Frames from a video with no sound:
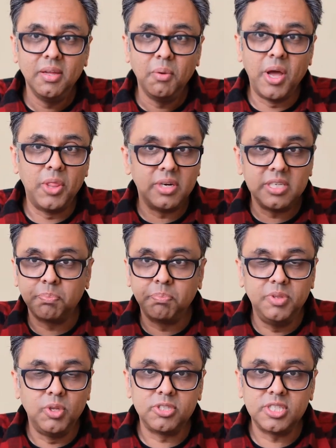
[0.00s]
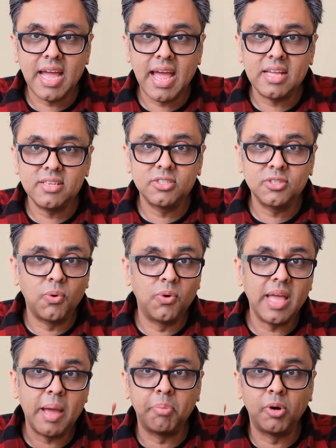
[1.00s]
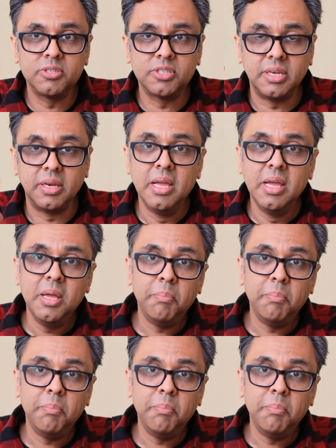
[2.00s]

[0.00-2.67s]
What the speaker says: whether it's those tasks or that person.